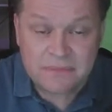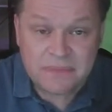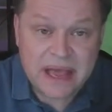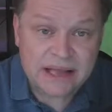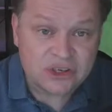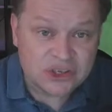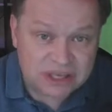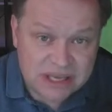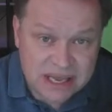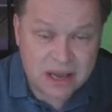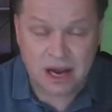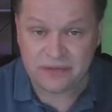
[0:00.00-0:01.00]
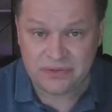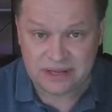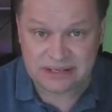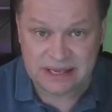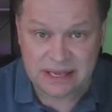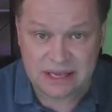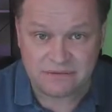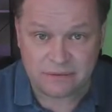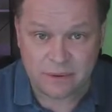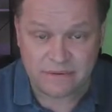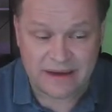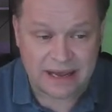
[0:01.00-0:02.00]
that she got this key from
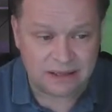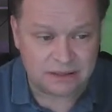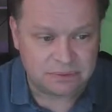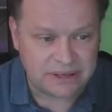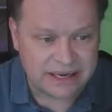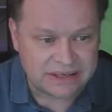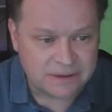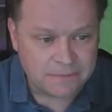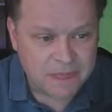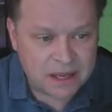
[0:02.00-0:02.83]
a valid place.